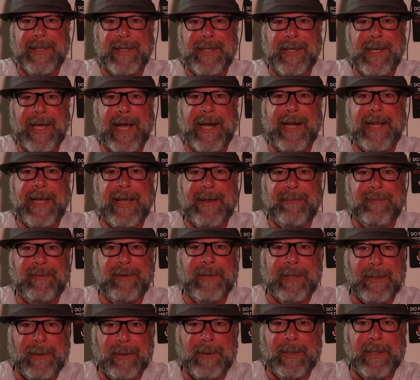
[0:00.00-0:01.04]
you got to have
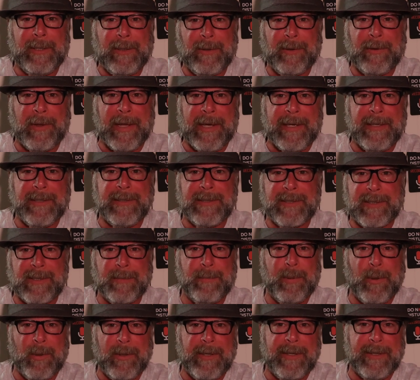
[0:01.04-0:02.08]
little, little things to
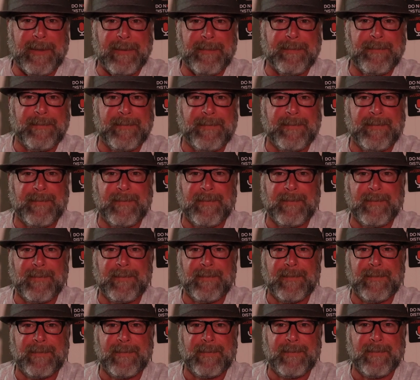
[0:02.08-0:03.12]
put in them.
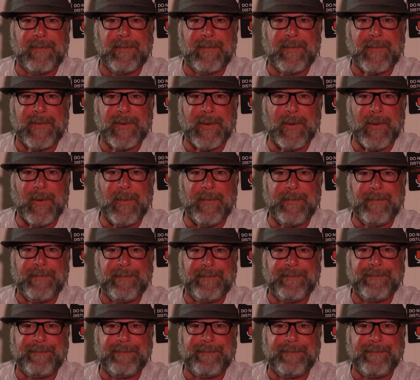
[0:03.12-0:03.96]
So.